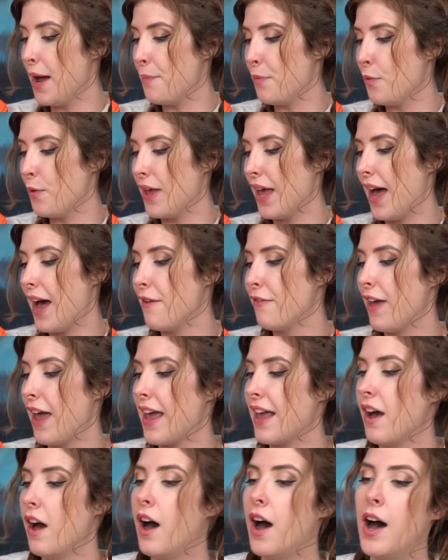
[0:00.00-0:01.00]
up, we have
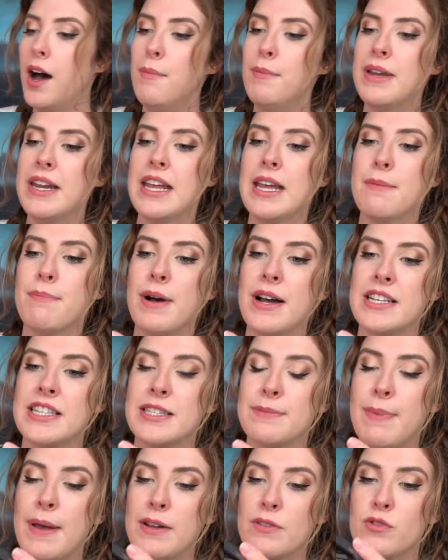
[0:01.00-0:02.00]
a Harmony by
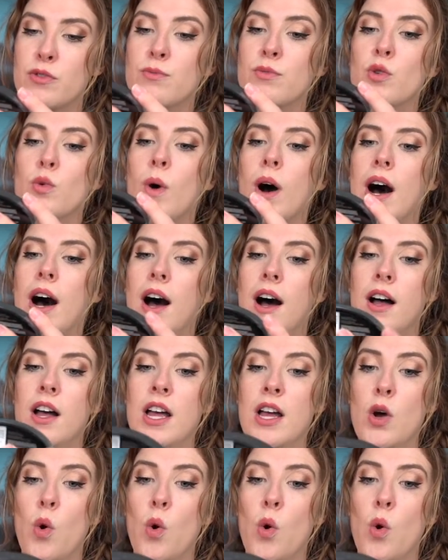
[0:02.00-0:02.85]
Spectrum Noir